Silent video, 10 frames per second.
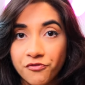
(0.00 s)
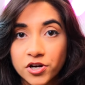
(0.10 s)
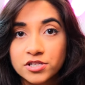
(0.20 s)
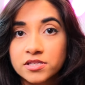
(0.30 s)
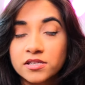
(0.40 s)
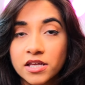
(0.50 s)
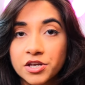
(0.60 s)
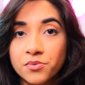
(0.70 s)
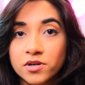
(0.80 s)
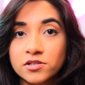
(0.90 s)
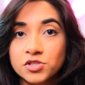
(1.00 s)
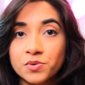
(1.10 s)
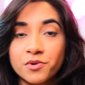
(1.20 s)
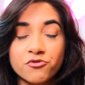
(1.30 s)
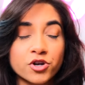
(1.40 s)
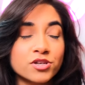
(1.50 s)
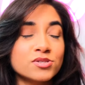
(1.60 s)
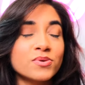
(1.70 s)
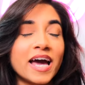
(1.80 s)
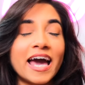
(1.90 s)
first thing that you want to do before you
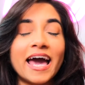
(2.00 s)
do